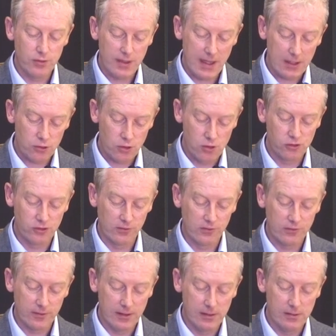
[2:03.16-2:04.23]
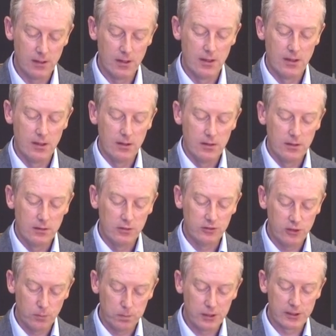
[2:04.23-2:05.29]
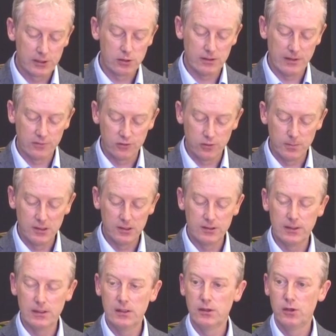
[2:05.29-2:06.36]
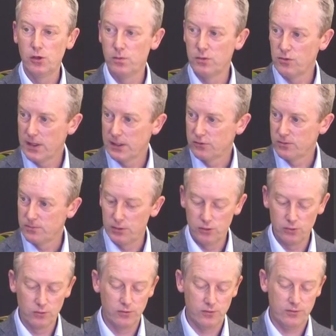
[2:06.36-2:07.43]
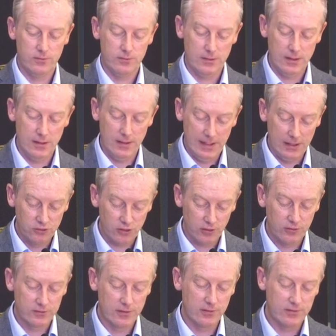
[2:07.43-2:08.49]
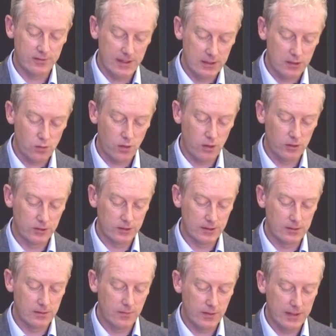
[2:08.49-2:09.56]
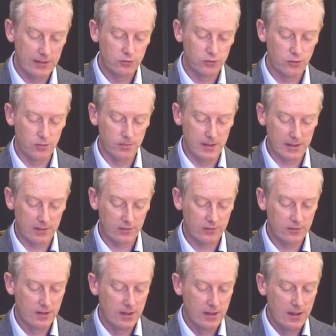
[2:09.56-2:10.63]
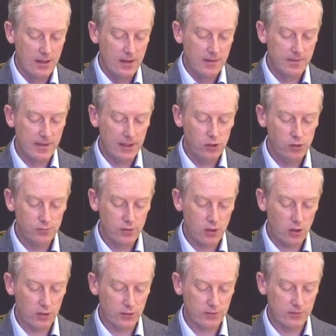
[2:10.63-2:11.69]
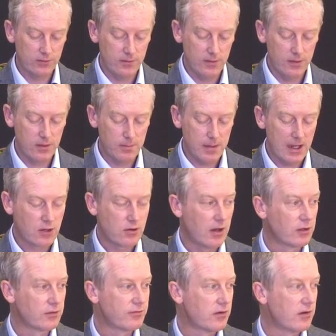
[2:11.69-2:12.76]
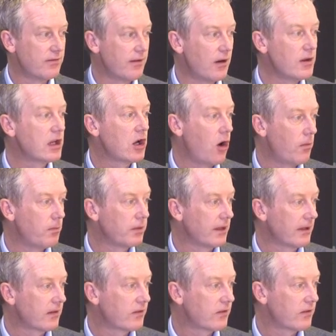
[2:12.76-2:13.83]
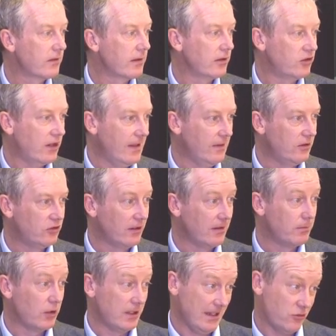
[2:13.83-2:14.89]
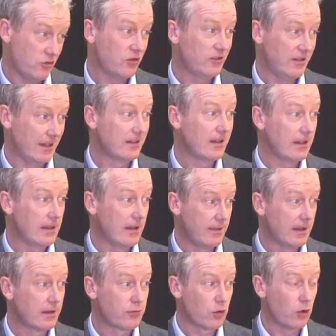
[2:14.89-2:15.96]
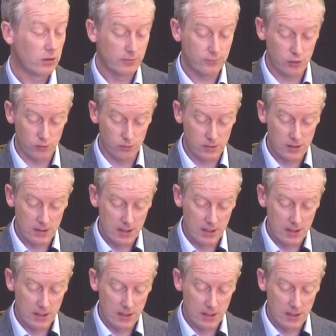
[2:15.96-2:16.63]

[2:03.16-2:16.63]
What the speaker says: that urgency geopolitical instability, human rights abuse, injustice, inequality into the mix, then you've got the background for a very complex, challenging, but interesting day, I think, for all of you